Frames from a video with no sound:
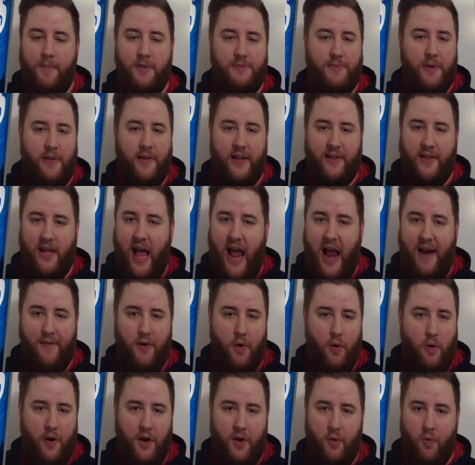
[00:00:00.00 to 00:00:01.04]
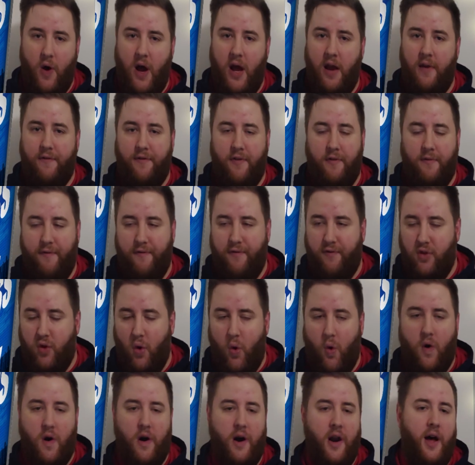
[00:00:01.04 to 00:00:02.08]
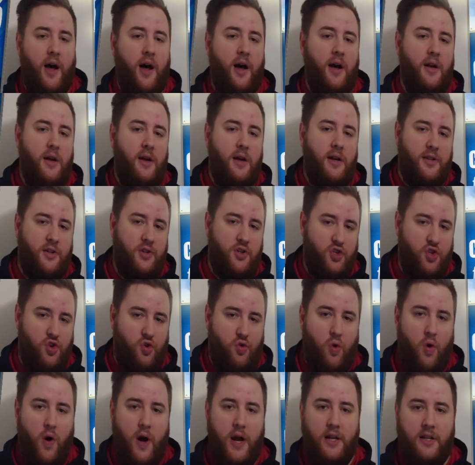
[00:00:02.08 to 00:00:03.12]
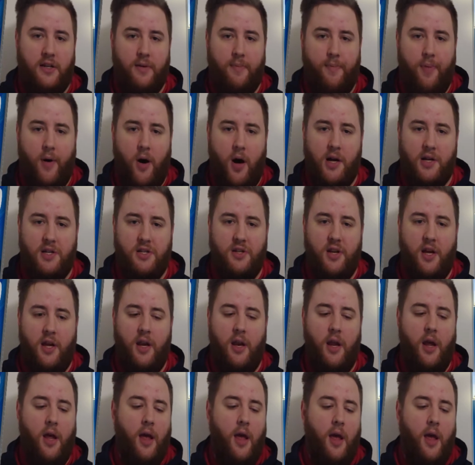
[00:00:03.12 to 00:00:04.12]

He's been like that everywhere he went, from Florida, Detroit, to Boston.